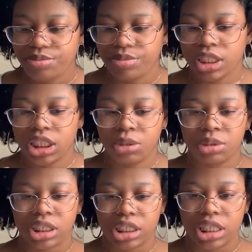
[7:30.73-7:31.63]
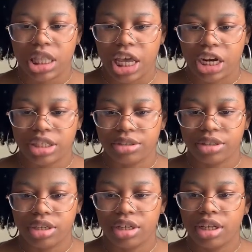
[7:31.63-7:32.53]
She was just there.
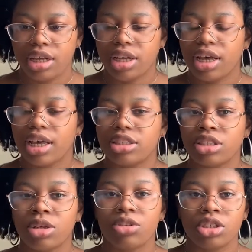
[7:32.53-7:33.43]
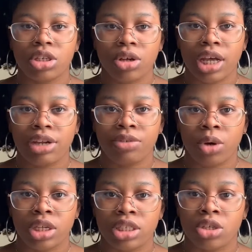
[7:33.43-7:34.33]
And so the show kind of
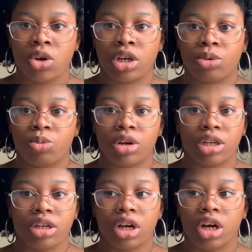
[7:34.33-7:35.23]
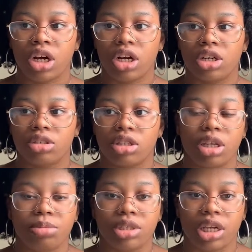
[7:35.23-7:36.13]
focuses on, one,
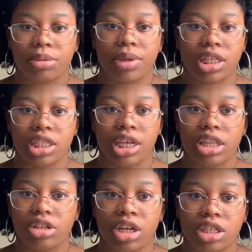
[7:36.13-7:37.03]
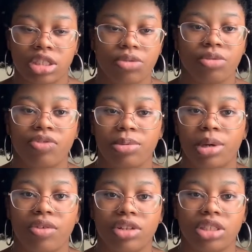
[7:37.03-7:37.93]
them being together, because the female
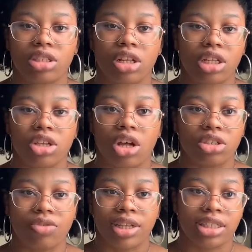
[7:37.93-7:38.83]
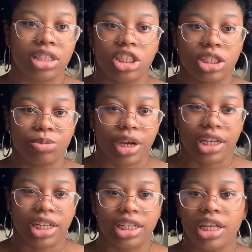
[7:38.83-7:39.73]
novelist also finds out that she's
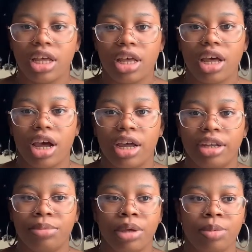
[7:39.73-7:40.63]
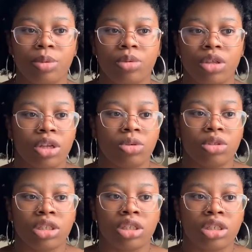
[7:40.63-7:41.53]
pregnant, and people,
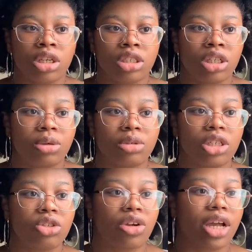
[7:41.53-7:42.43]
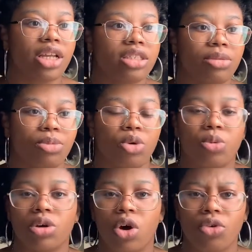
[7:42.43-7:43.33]
continuously trying to pull
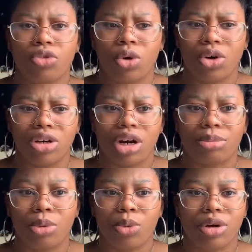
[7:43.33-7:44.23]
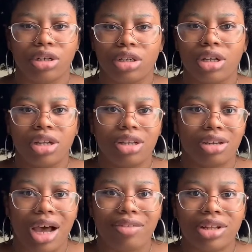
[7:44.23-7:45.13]
one over on our poor
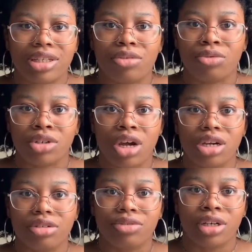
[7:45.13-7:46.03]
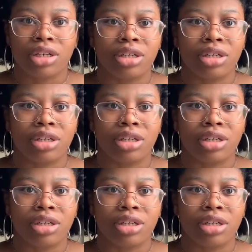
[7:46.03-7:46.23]
novelist and photographer